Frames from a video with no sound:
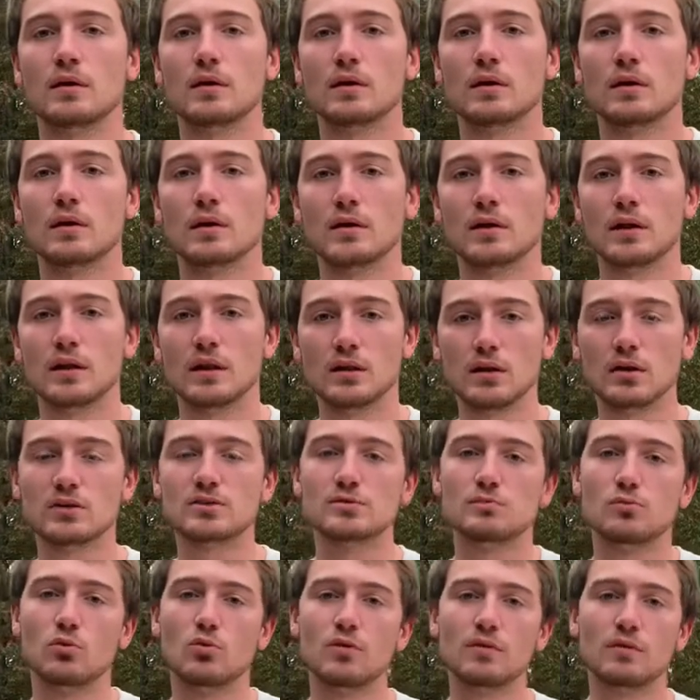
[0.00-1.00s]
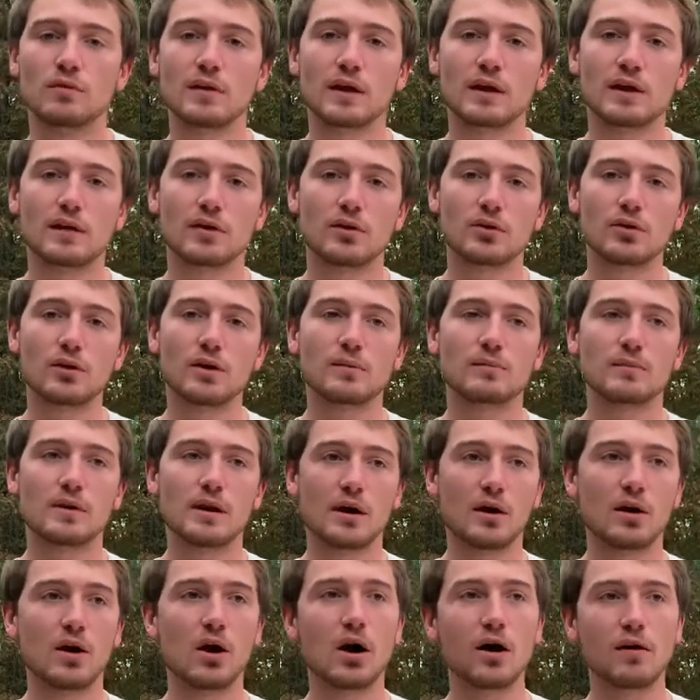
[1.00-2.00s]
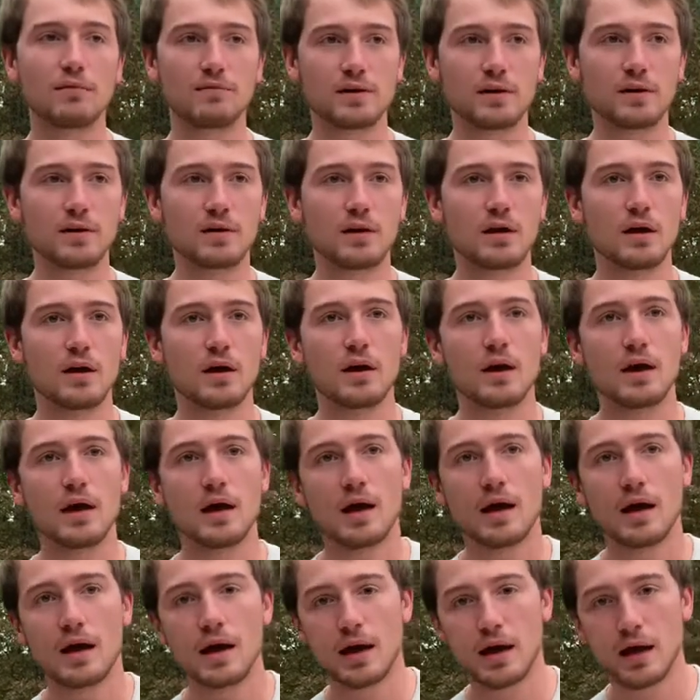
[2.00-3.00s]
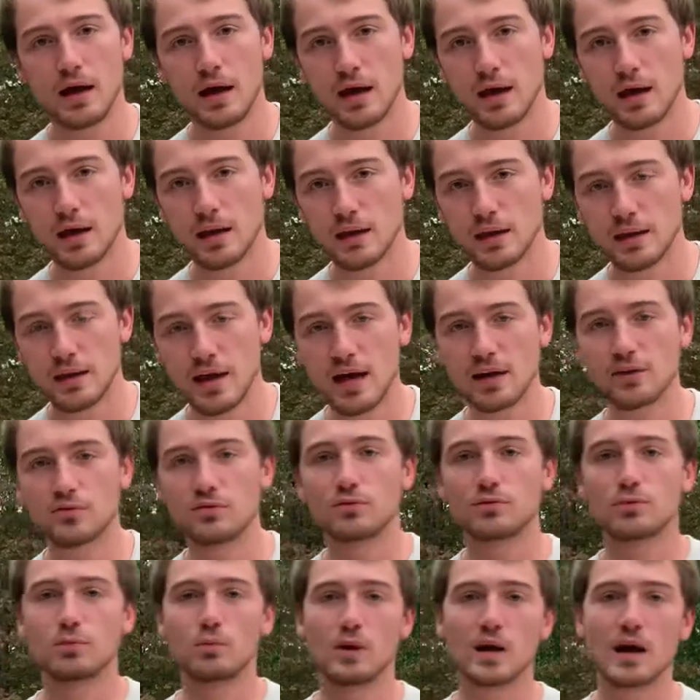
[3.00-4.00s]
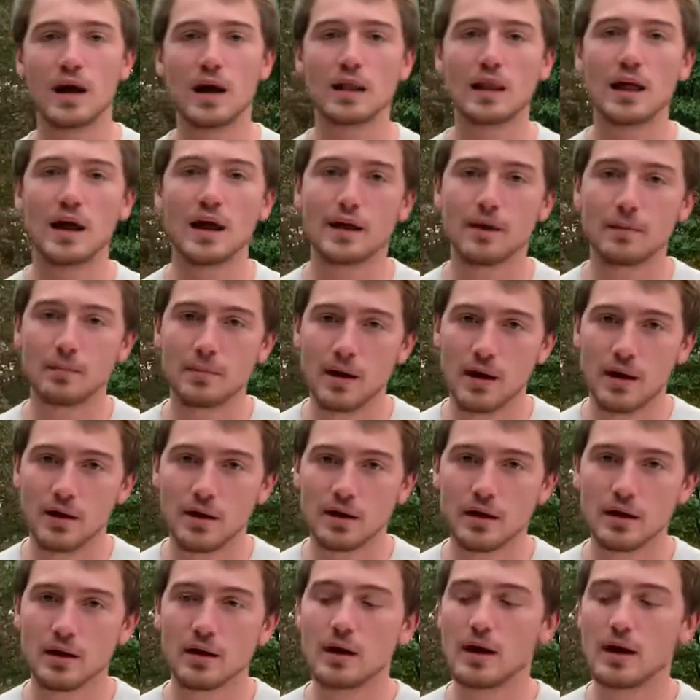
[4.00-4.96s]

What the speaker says: It looks more of like a cream than a coffee, and that's what I like about it.